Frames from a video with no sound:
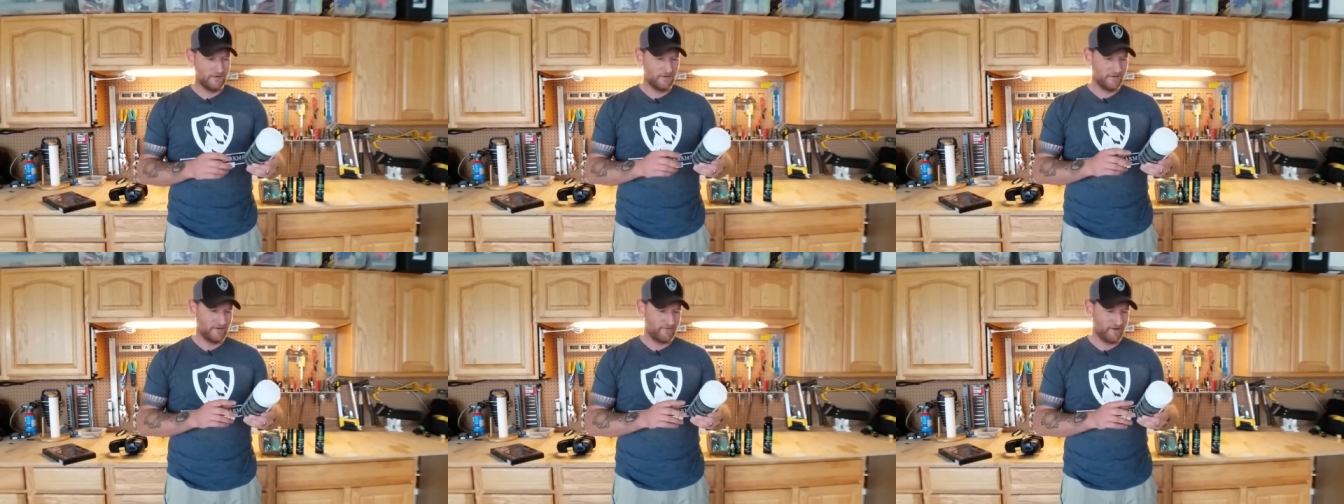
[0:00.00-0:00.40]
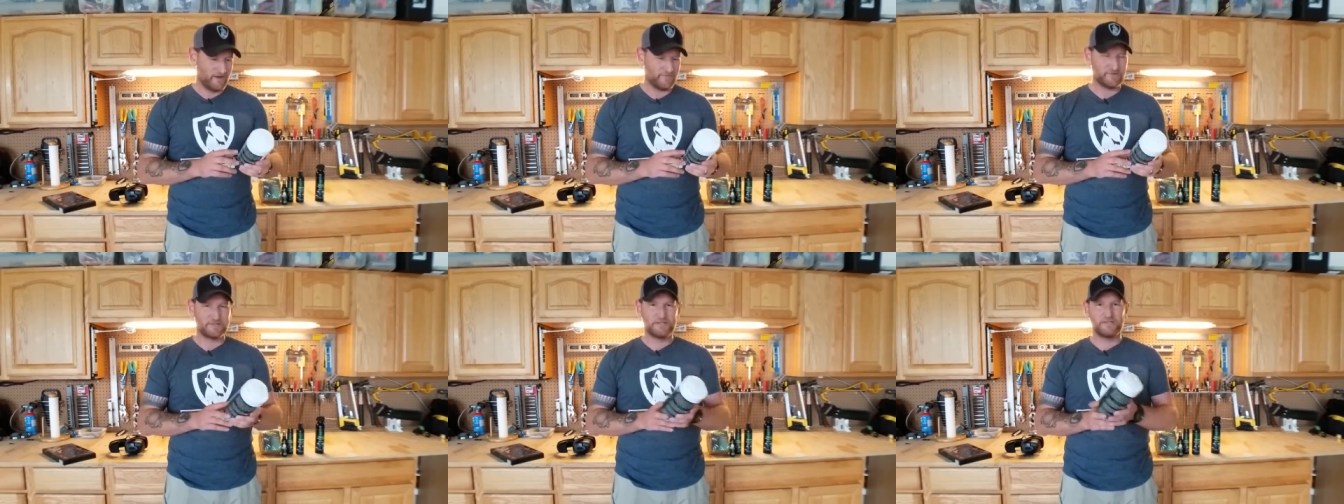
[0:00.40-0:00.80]
if
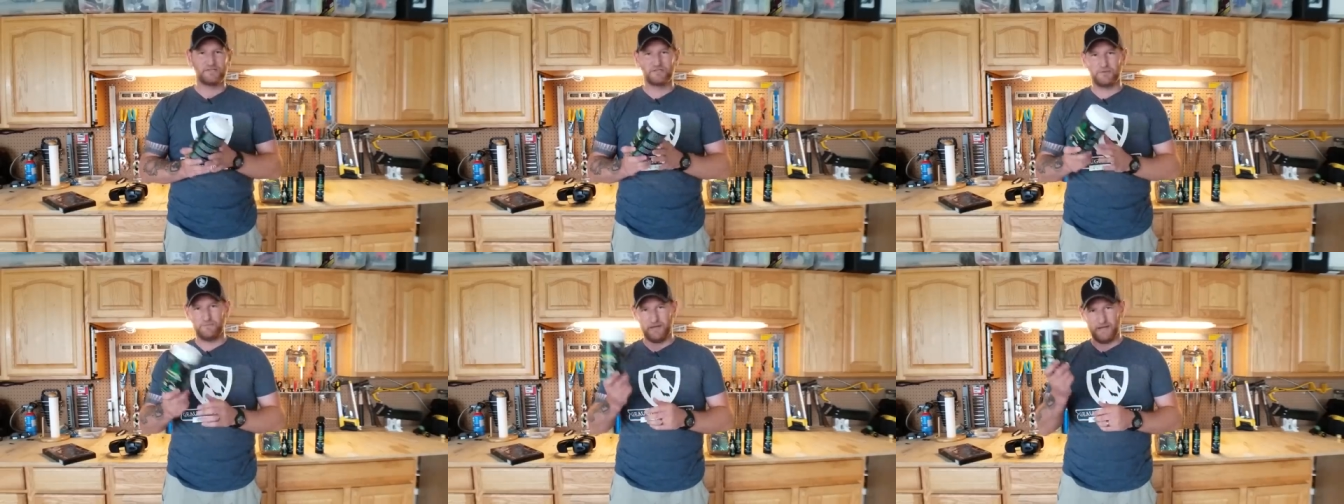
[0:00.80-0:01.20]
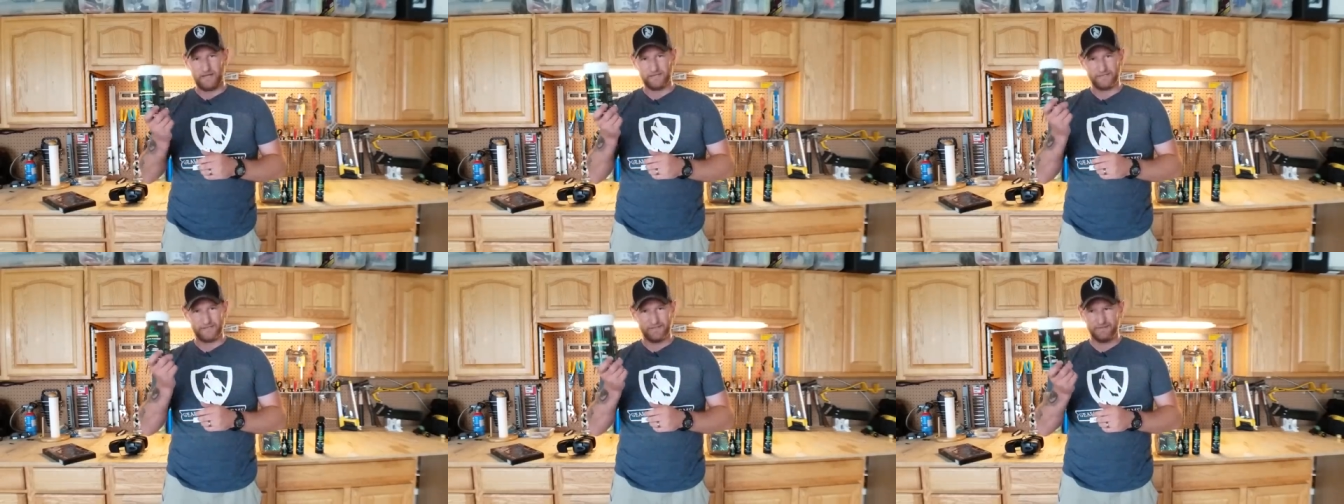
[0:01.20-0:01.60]
I ever teach you in the
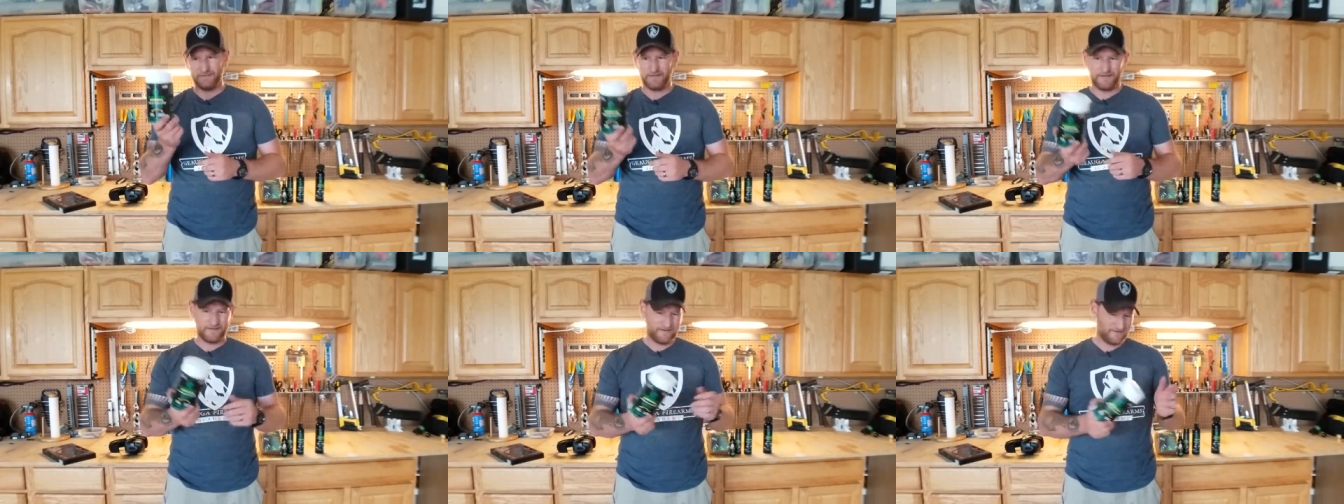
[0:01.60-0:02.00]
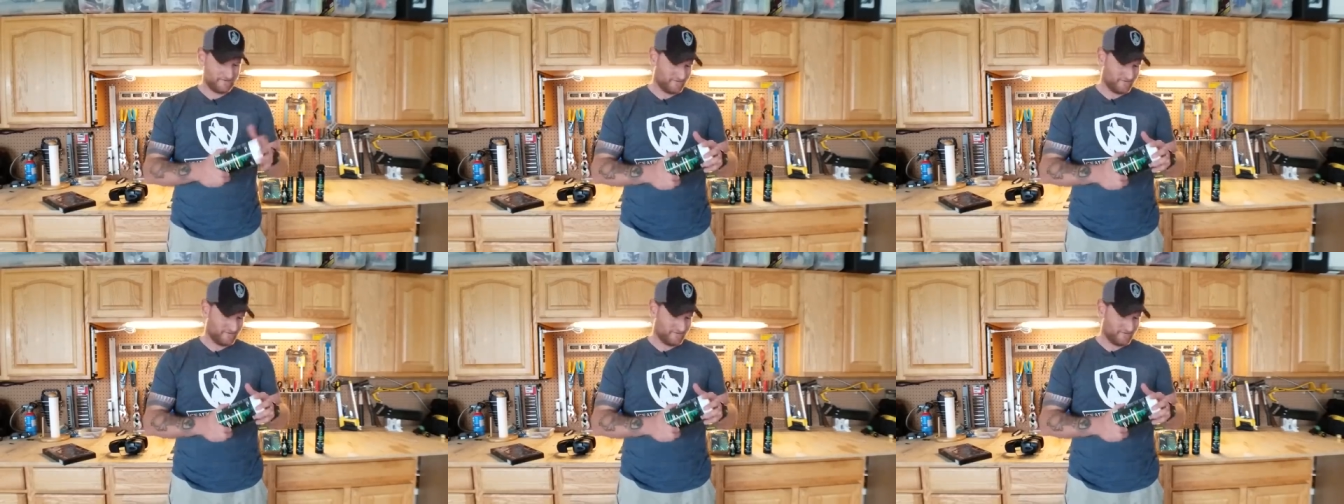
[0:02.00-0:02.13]
past, eh,